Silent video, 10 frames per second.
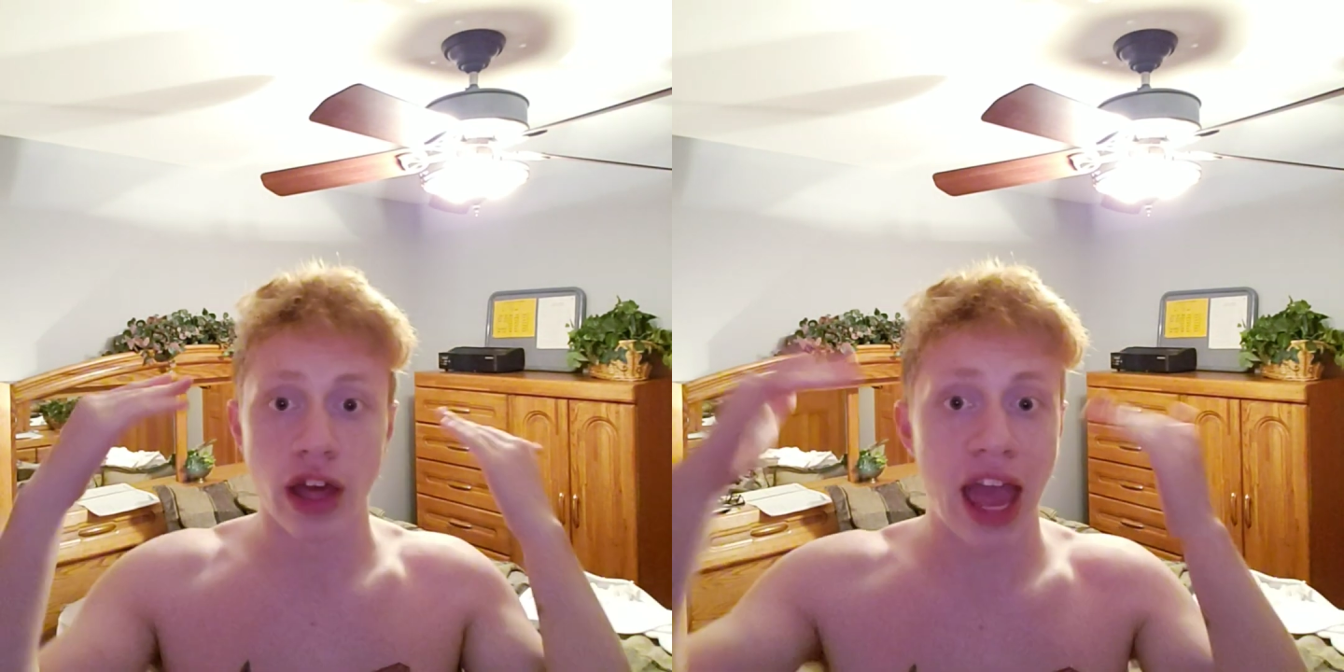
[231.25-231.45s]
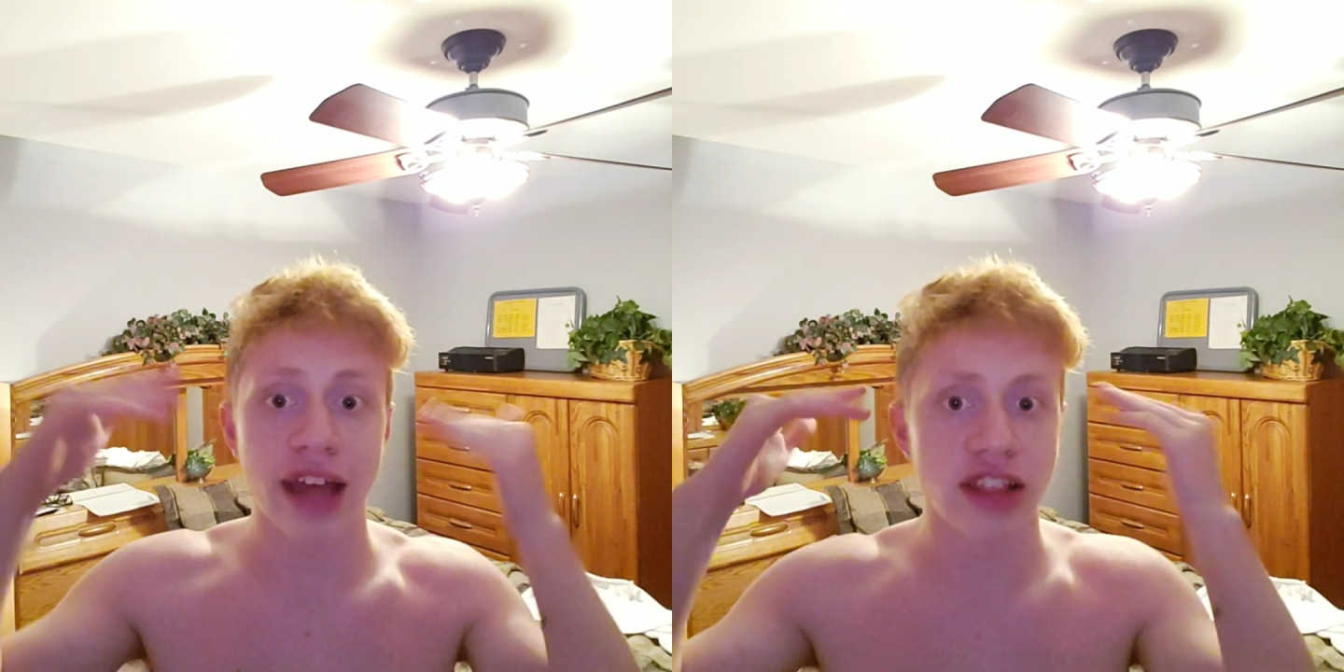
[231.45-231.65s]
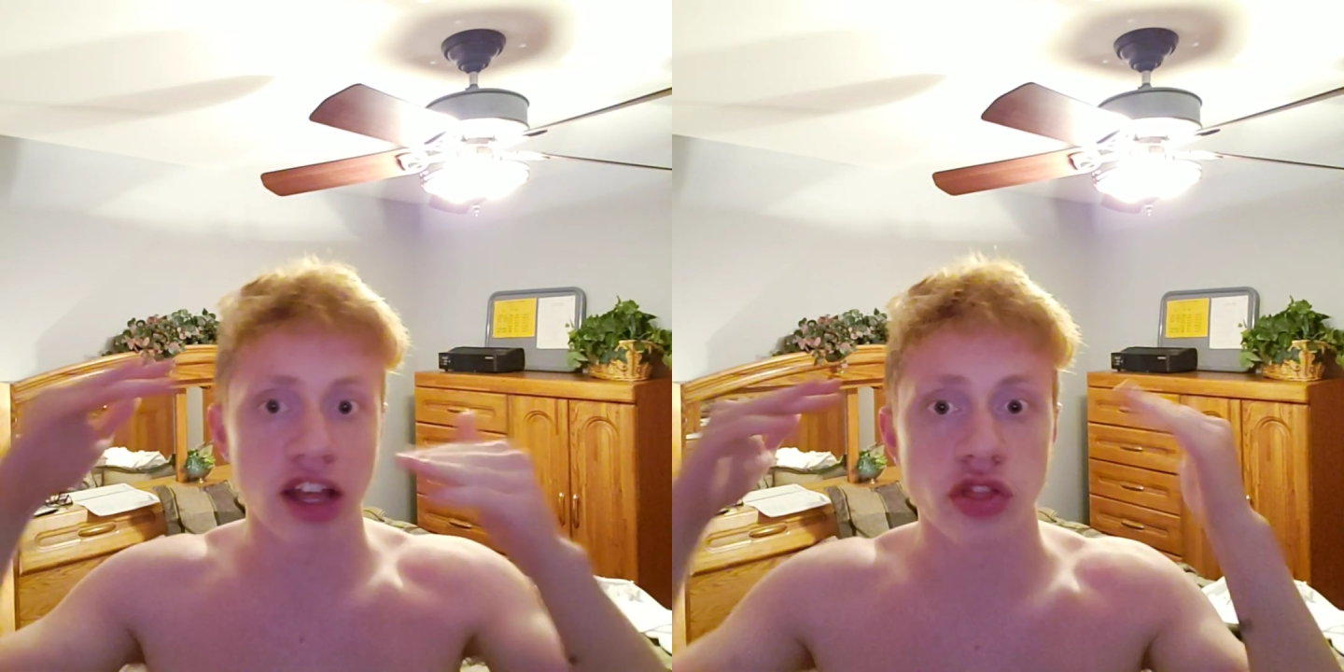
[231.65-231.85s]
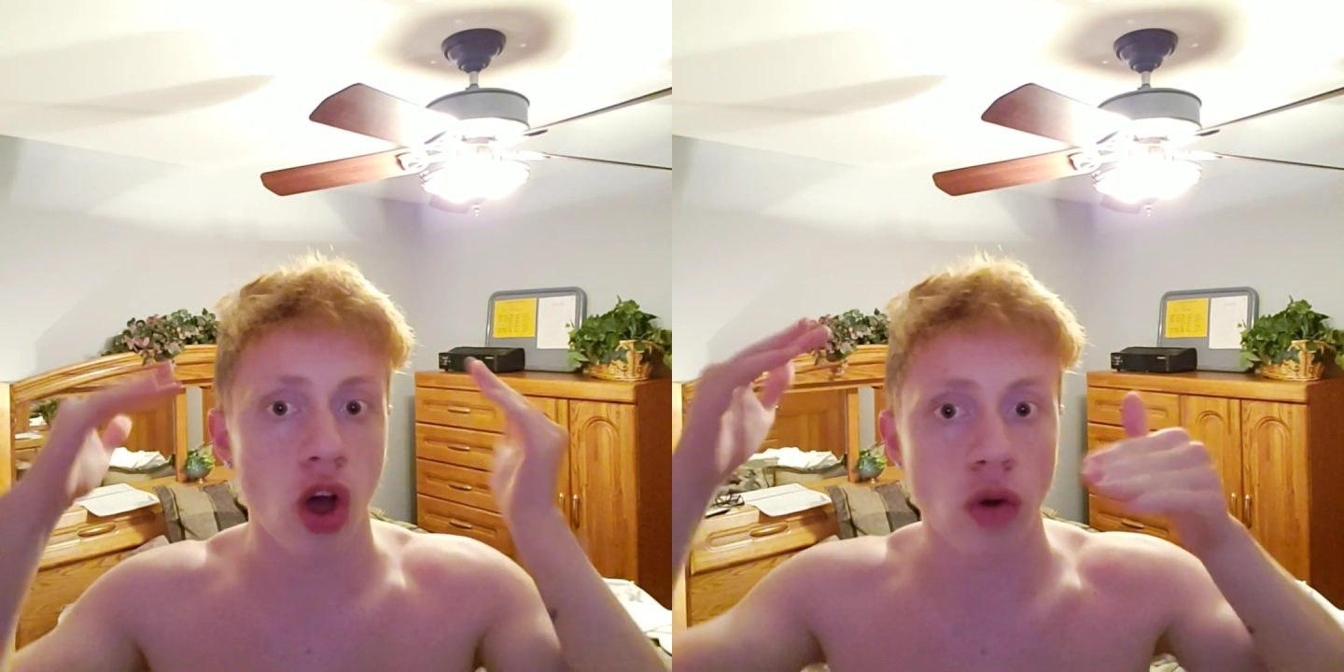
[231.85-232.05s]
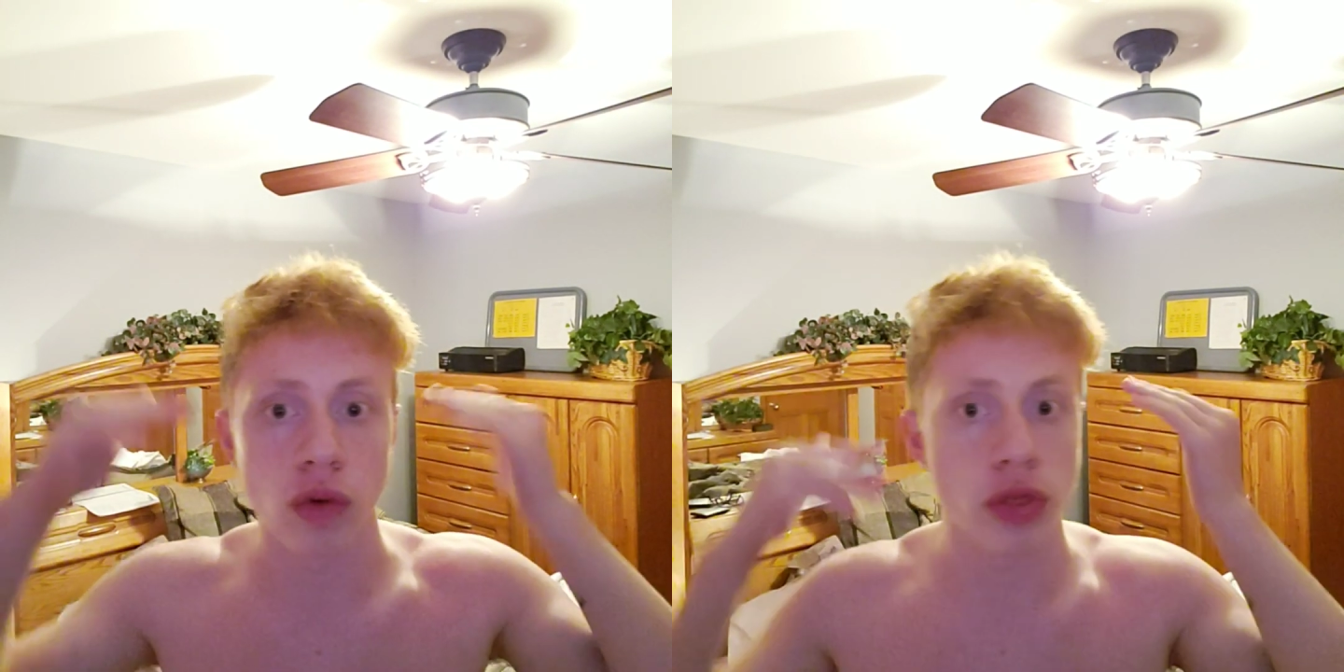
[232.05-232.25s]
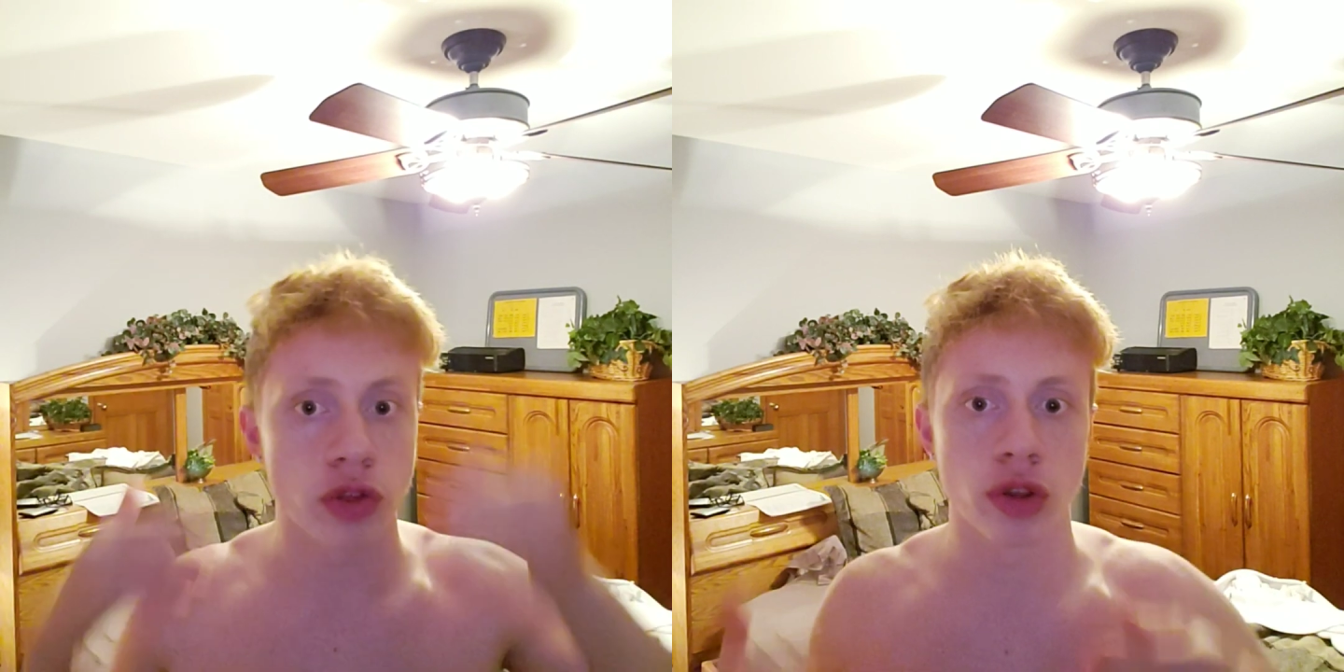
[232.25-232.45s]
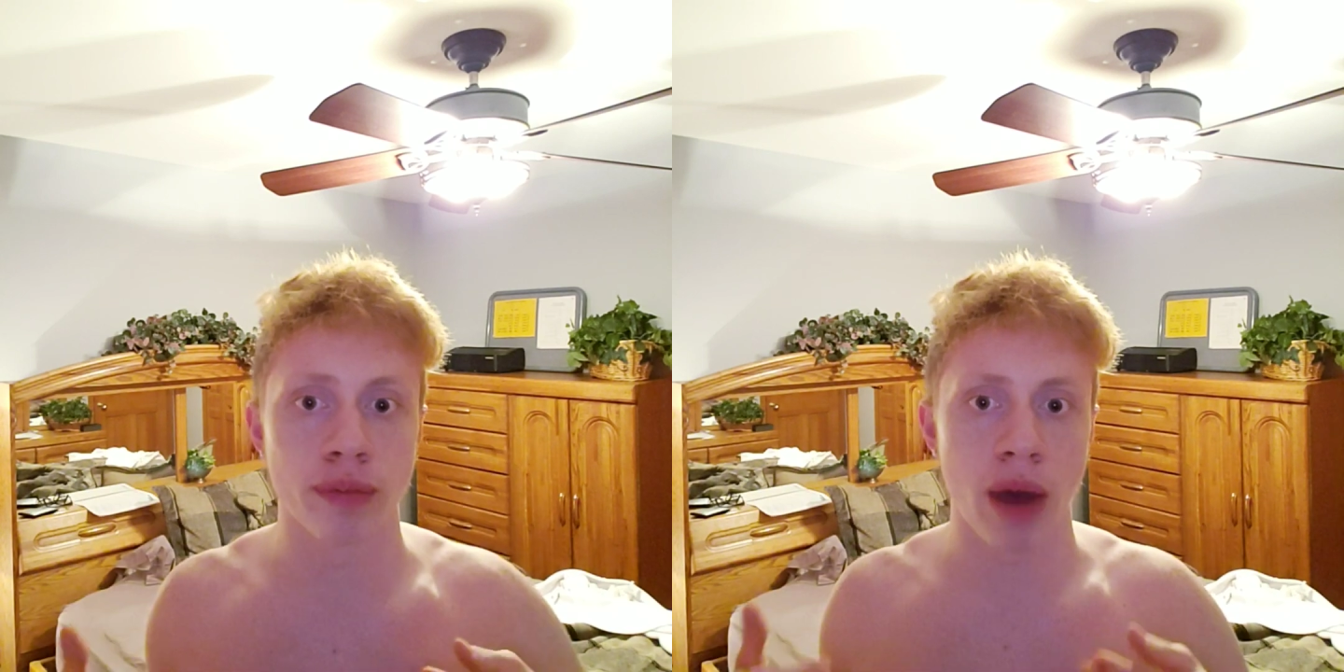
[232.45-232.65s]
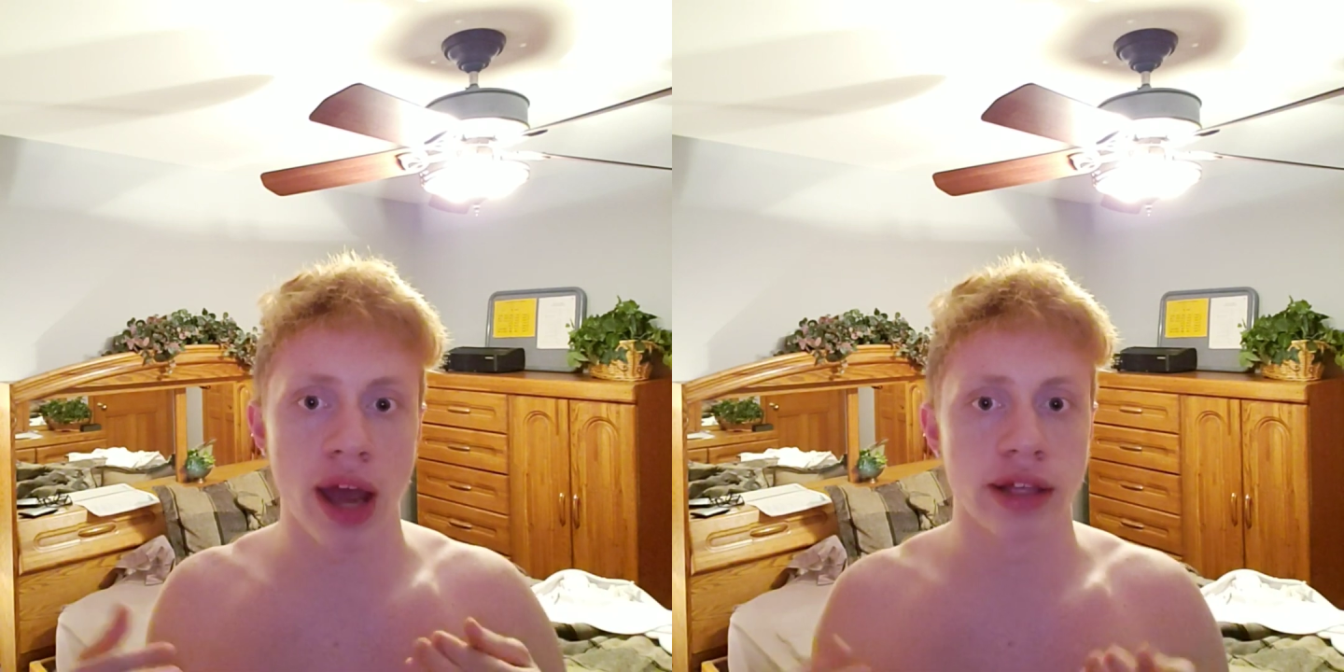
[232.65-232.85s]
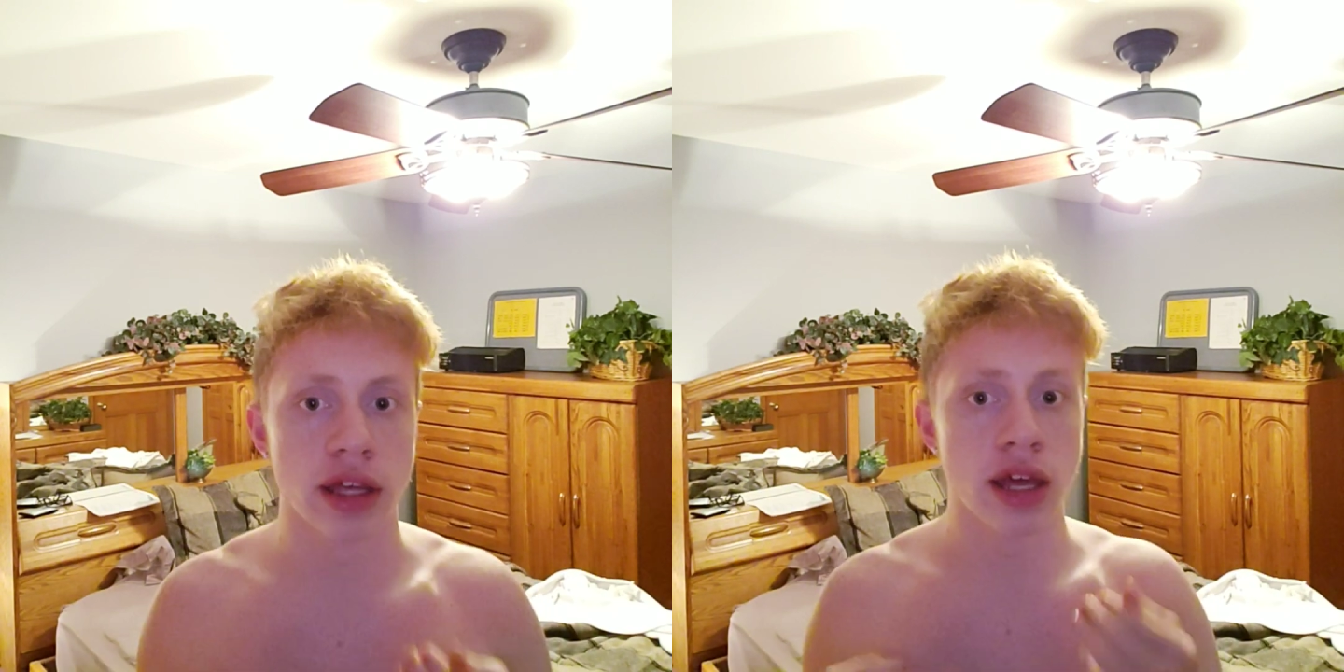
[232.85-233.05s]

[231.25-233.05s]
had that thought run through the mind.